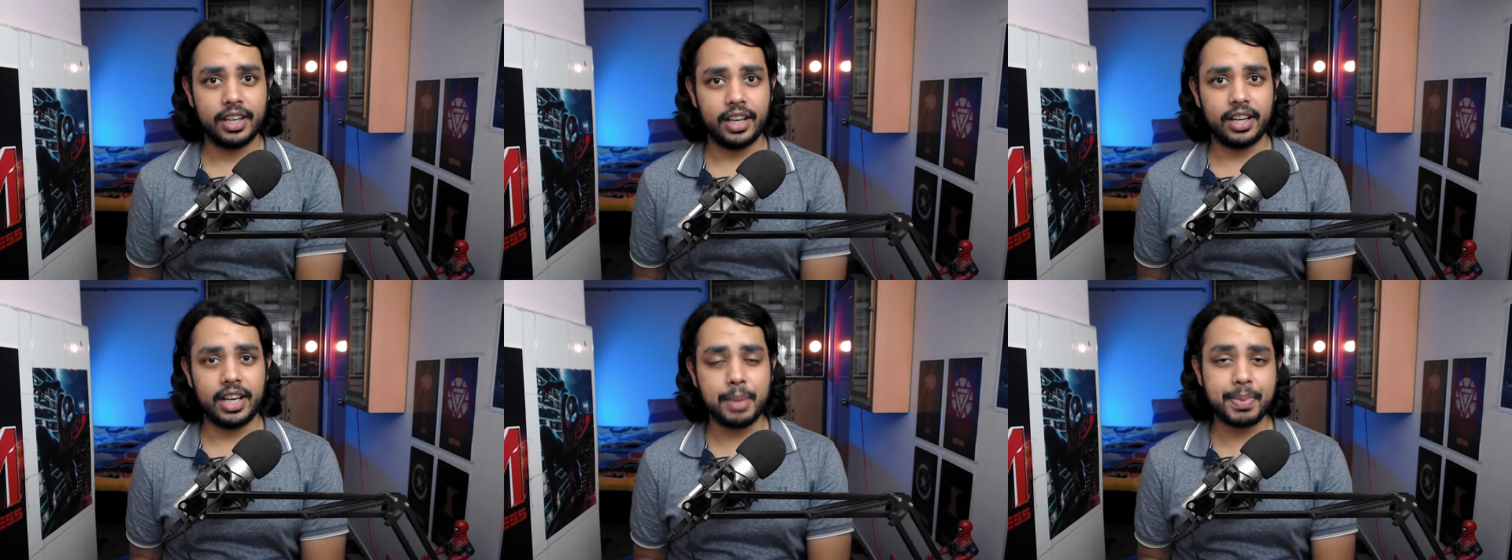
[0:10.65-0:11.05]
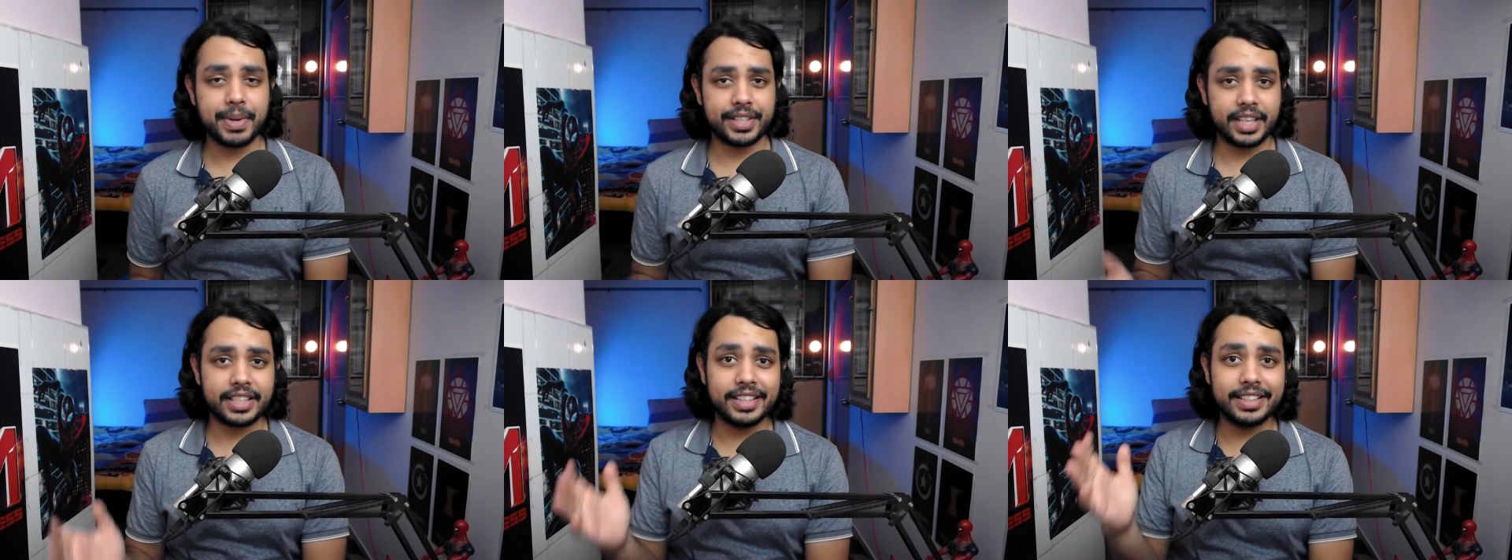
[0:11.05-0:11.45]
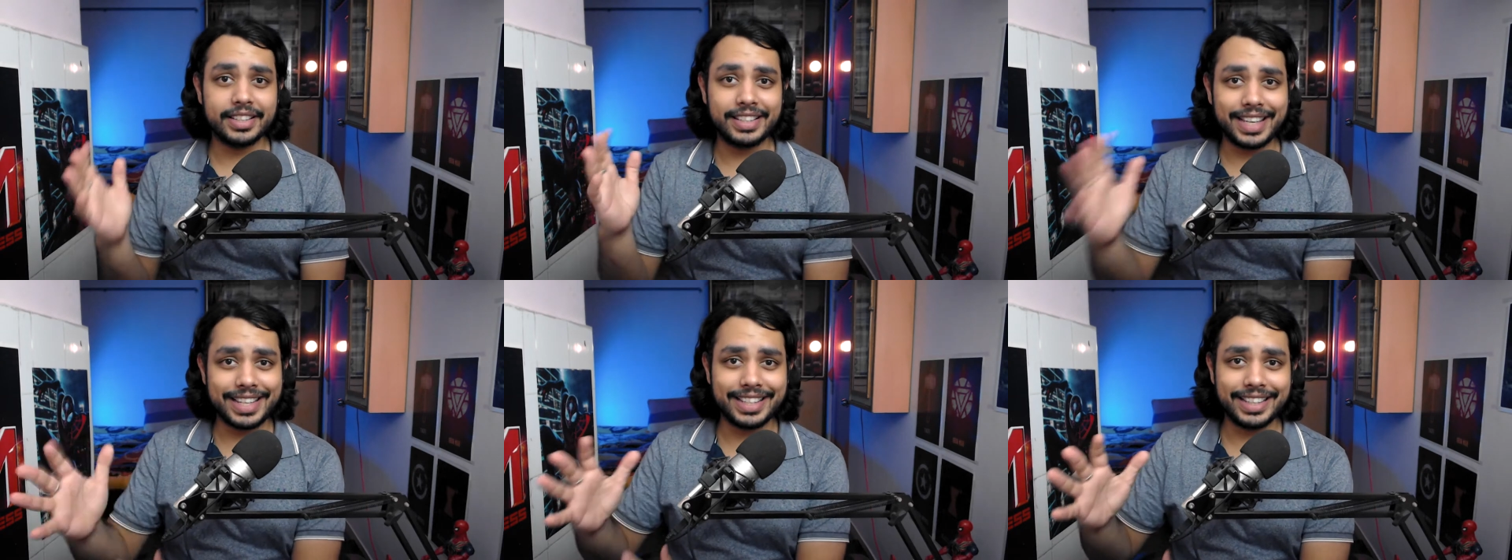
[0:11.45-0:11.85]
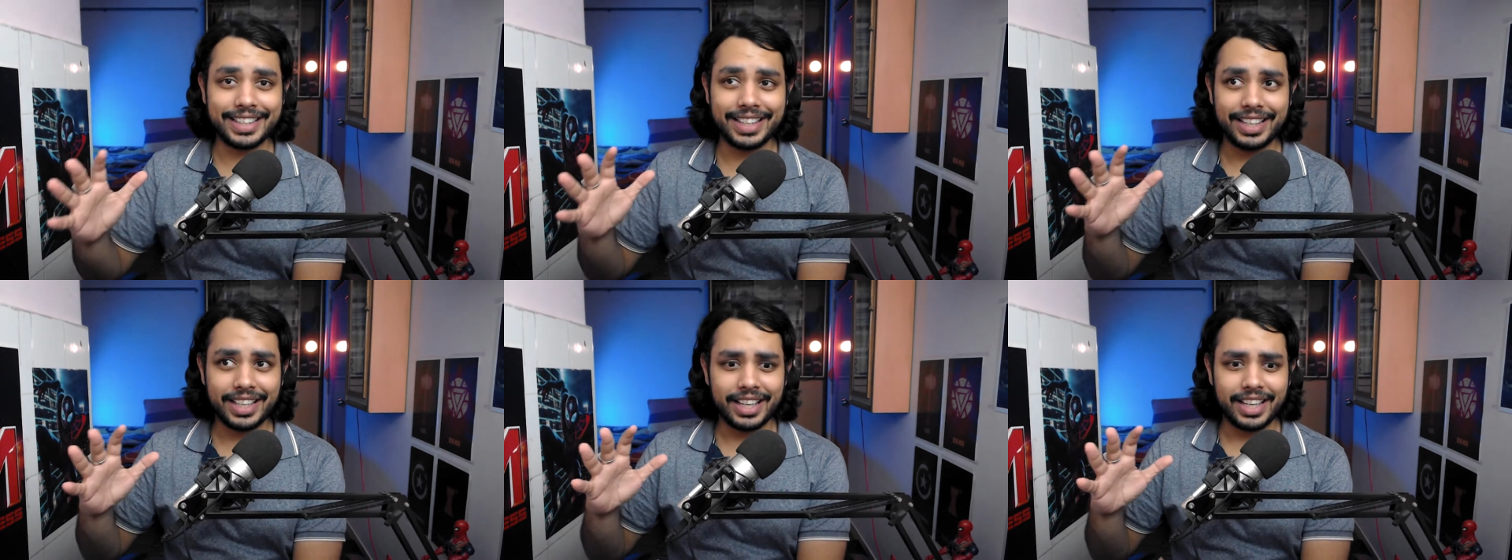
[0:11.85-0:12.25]
Uh, Apex Legends
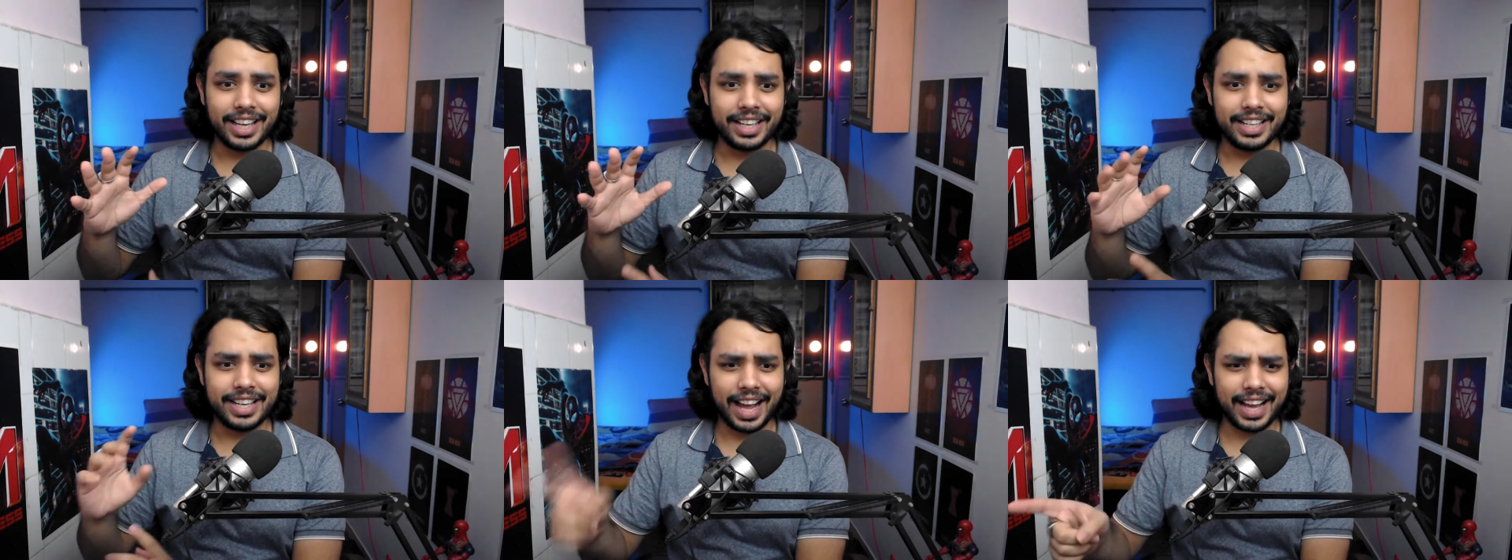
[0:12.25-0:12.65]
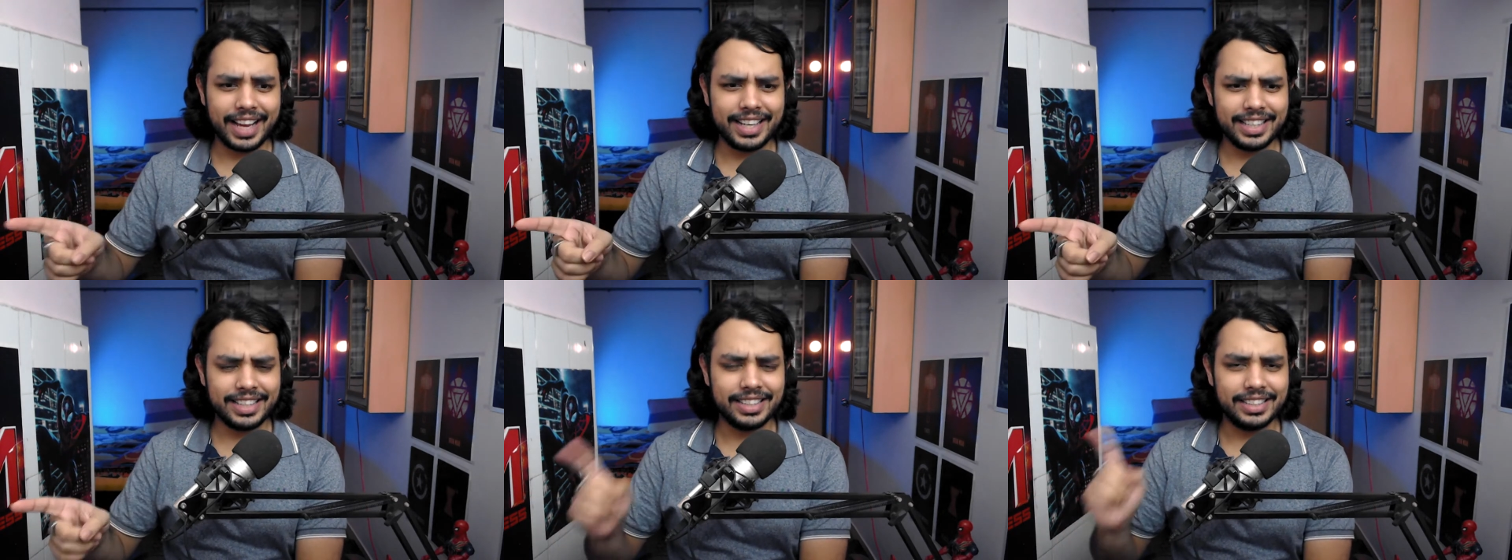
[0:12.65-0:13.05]
season 9?